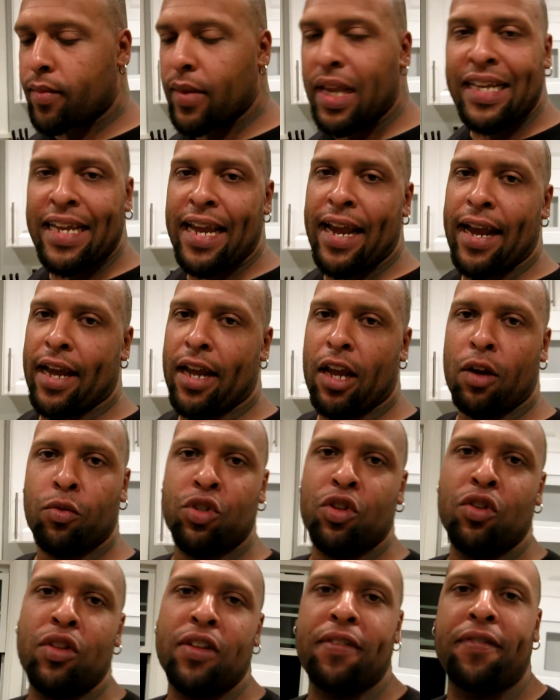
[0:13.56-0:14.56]
yeah, it
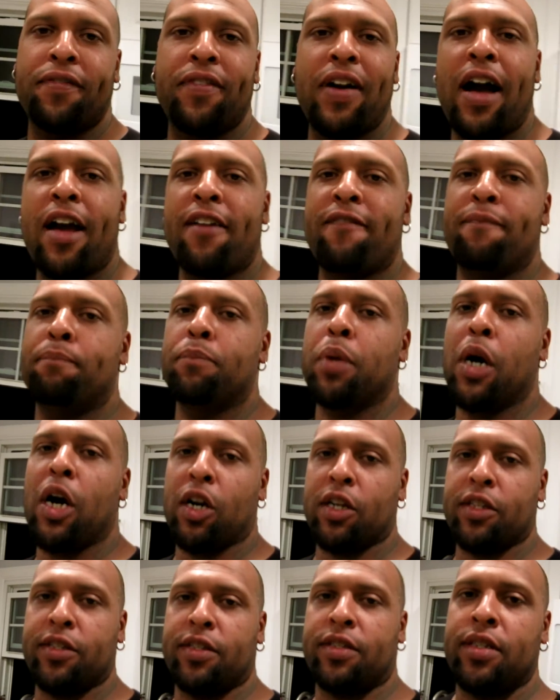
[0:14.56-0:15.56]
was only
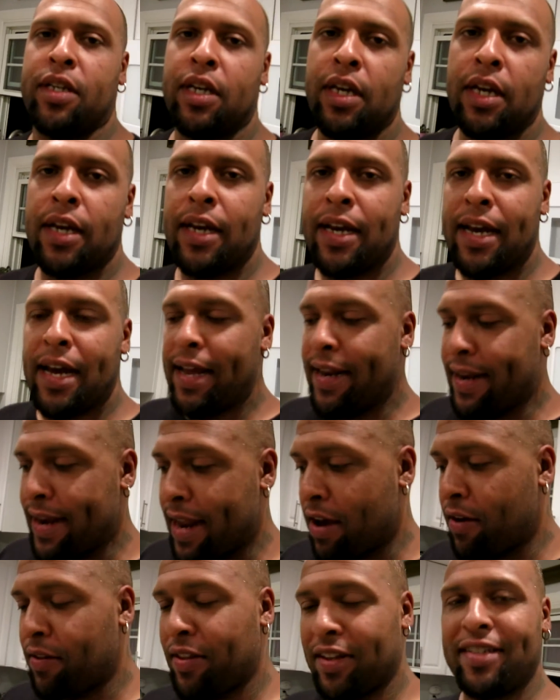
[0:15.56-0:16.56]
$5.
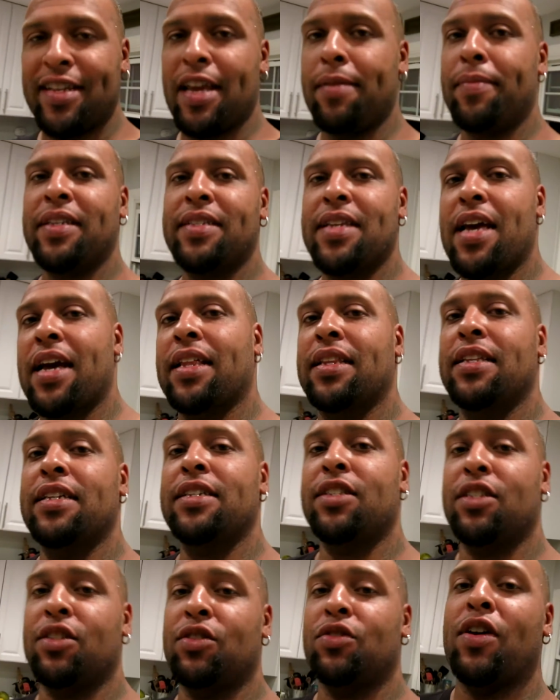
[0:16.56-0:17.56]
Now, the same exact
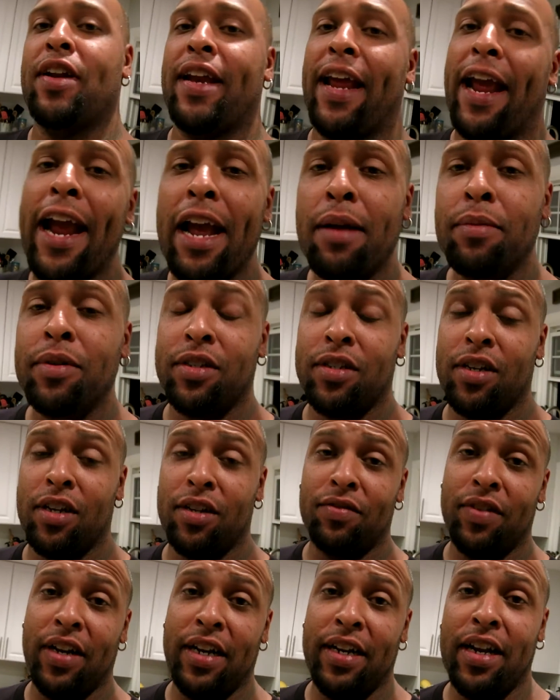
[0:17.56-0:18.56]
lens is on
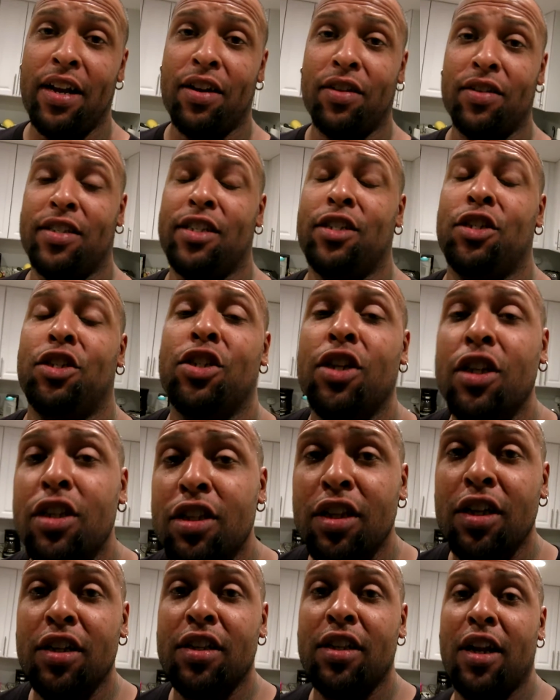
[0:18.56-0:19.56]
Amazon right now because I
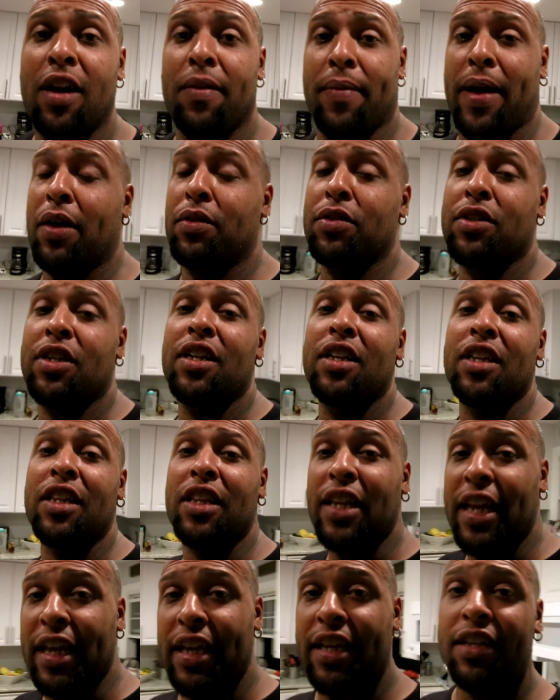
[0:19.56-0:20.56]
just looked it up. I was gonna
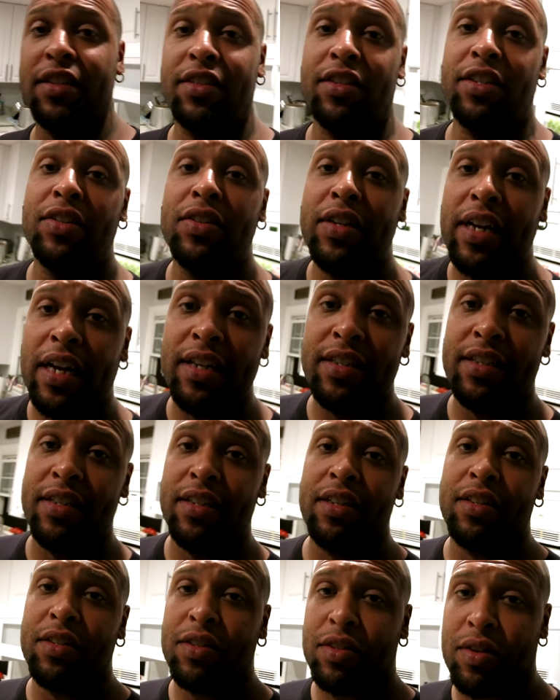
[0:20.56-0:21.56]
link it to you guys in
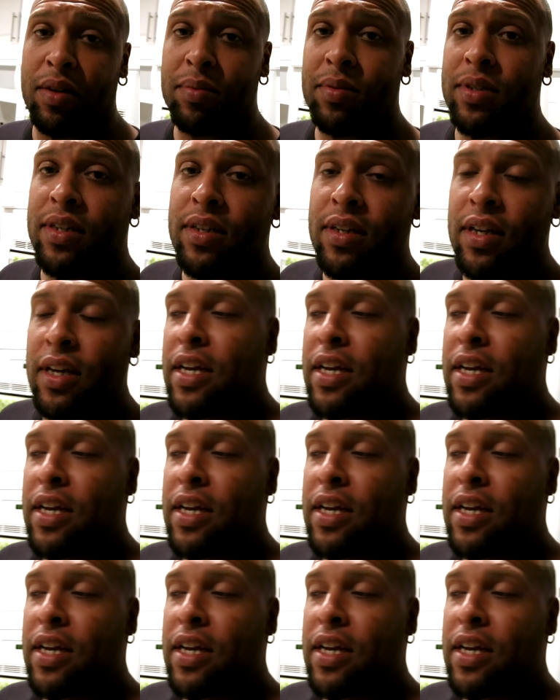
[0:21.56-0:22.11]
the description,